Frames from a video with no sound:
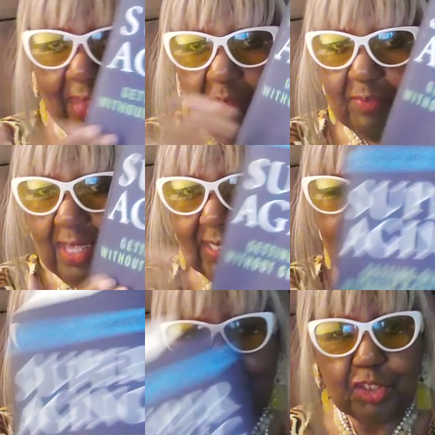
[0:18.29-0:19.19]
I found
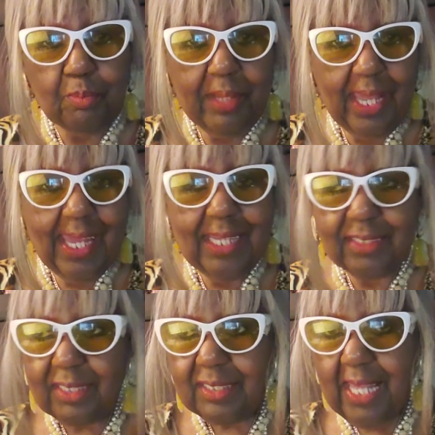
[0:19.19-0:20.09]
out in super
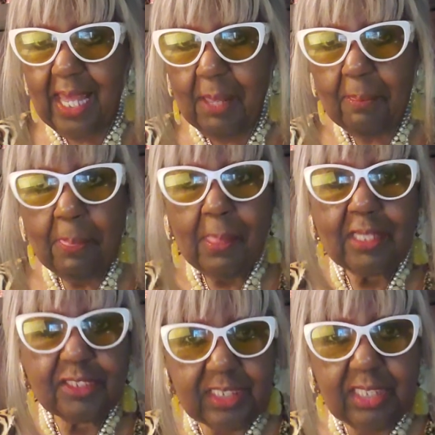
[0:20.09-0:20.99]
aging that
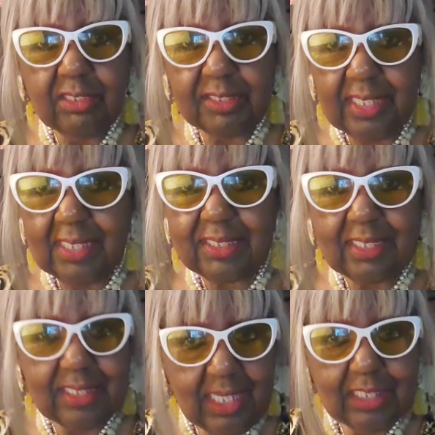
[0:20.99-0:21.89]
senior
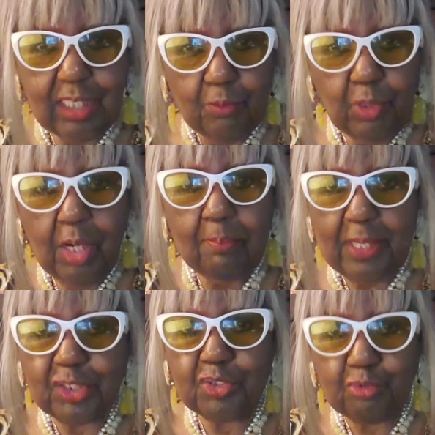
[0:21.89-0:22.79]
citizens we're a
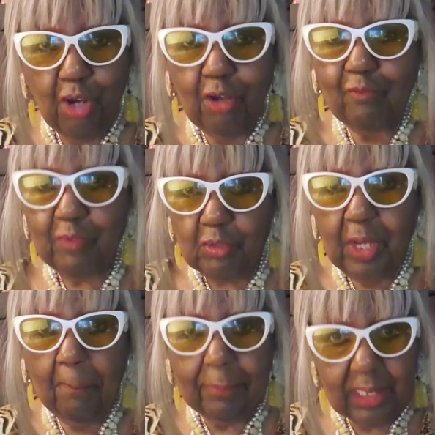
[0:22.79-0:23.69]
big, strong
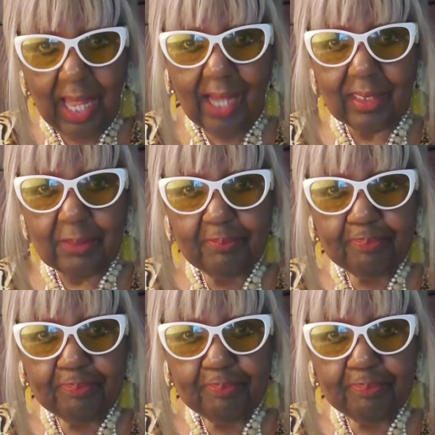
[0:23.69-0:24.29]
voting block.